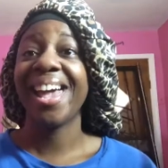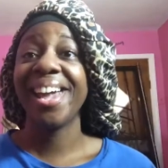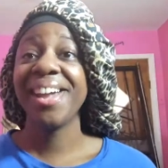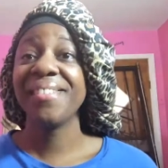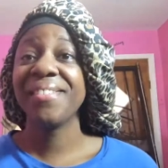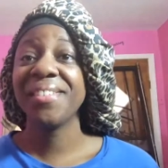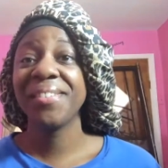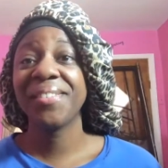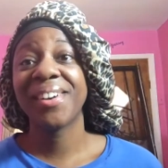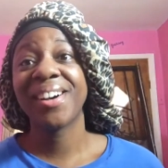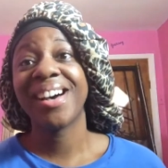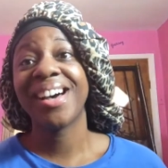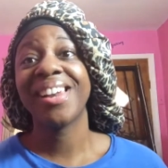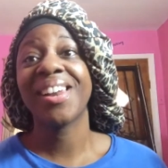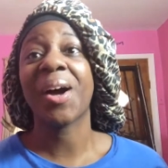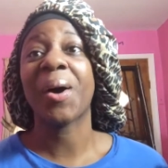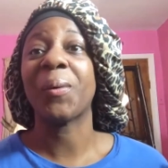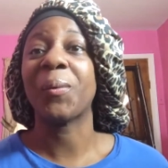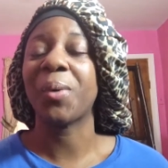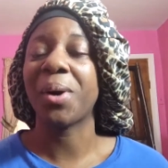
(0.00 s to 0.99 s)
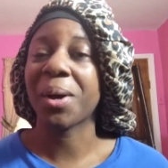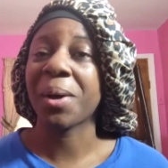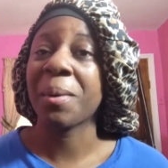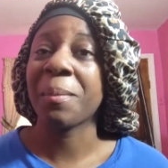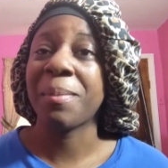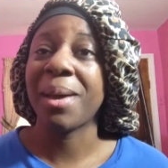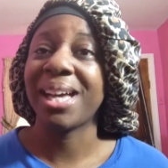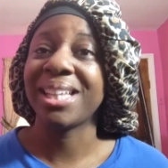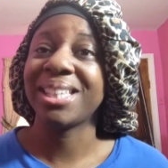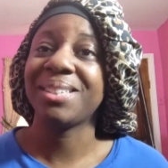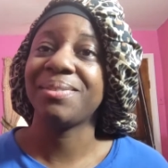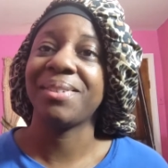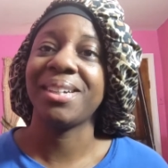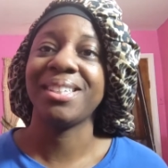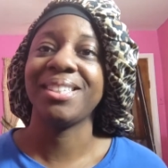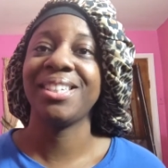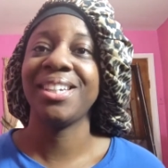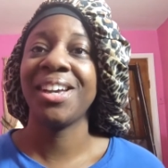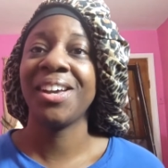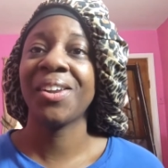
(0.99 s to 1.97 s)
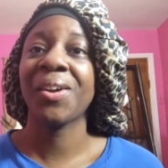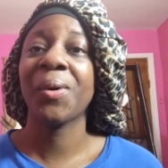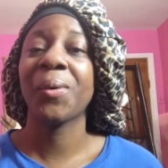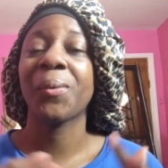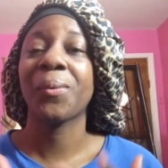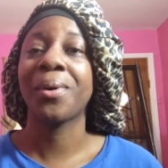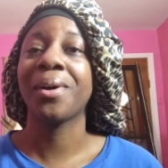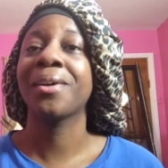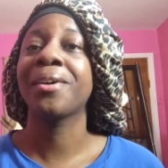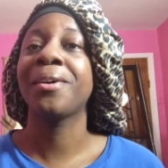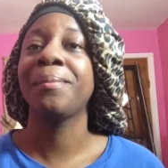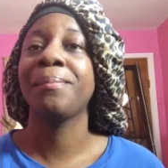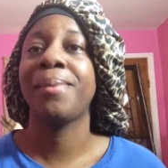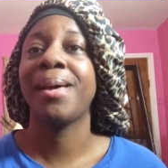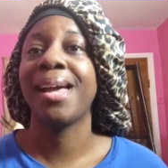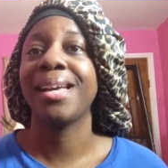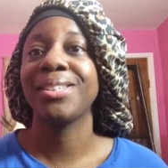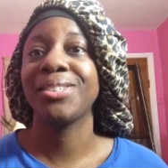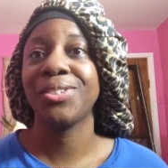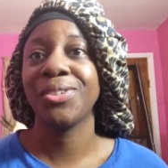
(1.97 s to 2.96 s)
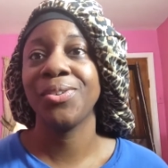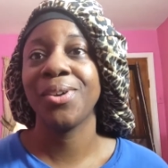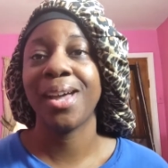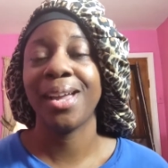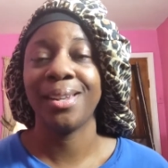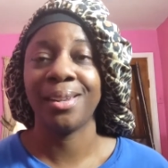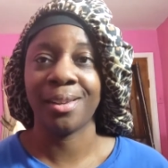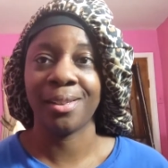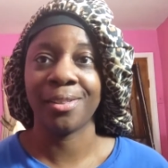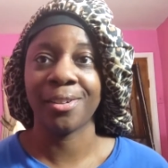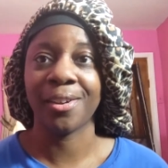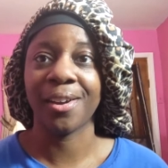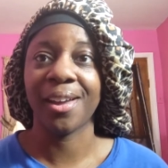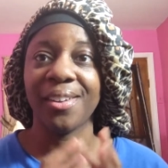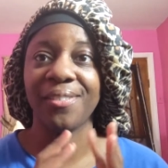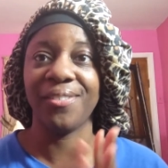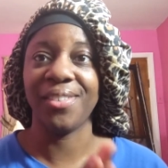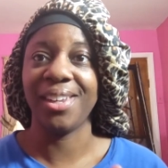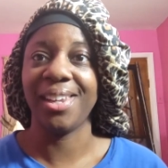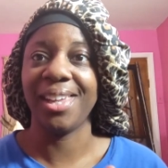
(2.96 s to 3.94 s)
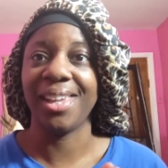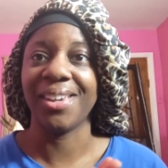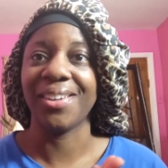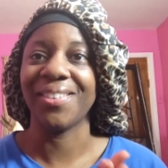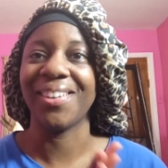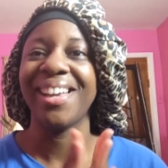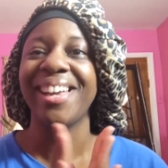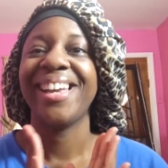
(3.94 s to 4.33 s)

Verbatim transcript: Hey everyone, uh, welcome back to my channel. Welcome back to another video.